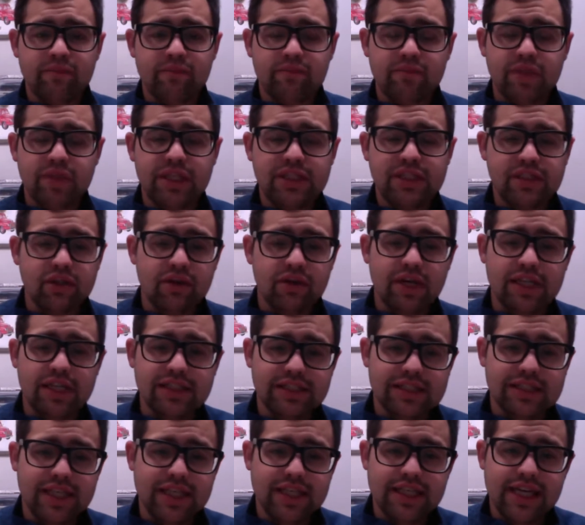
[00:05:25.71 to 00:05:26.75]
Please don't
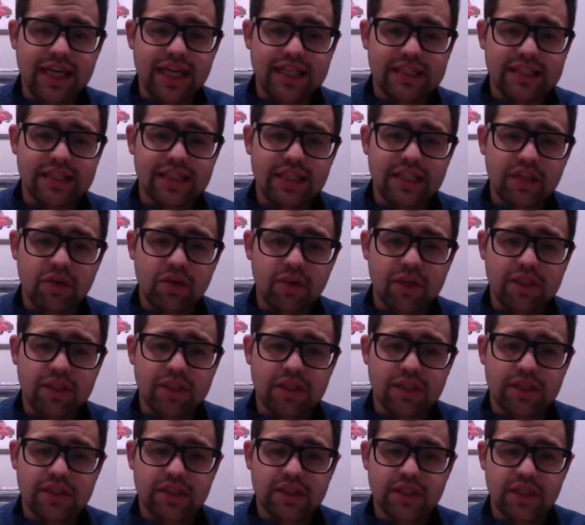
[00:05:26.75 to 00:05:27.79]
hesitate to ask any
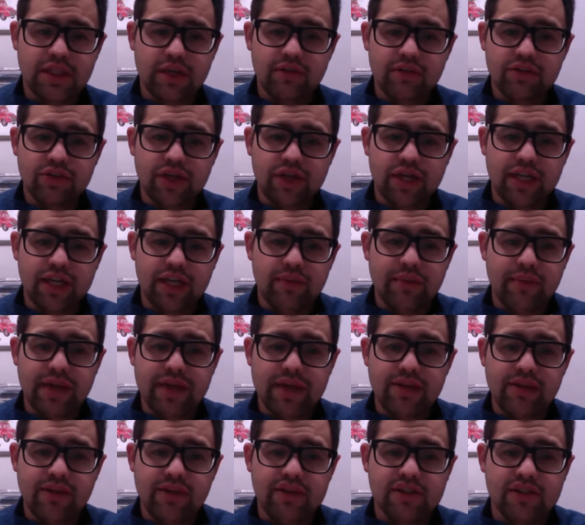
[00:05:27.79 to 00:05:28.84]
questions, and I will try to get back
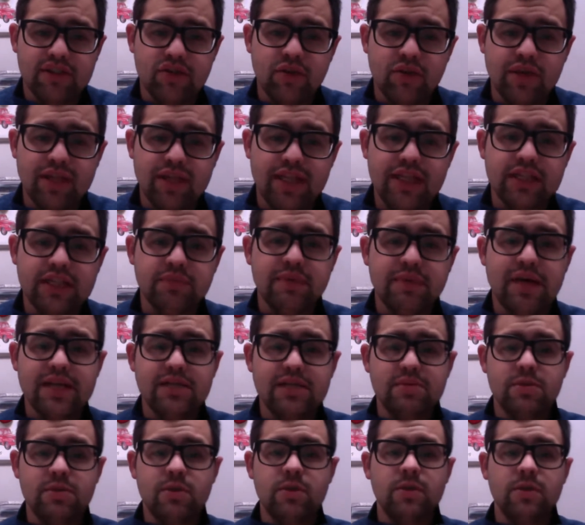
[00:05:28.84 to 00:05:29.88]
to you as quickly as
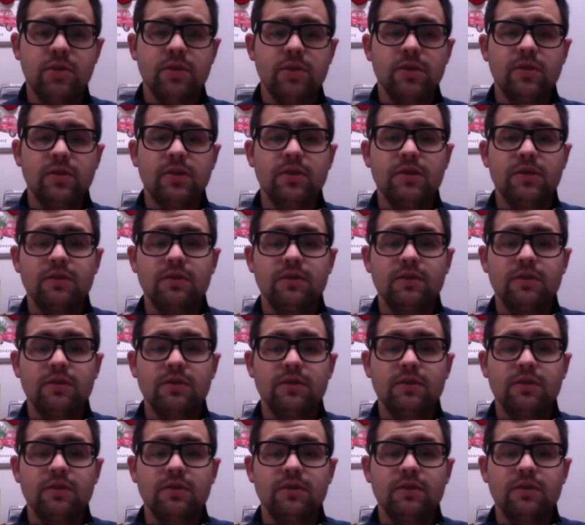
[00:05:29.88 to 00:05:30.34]
possible.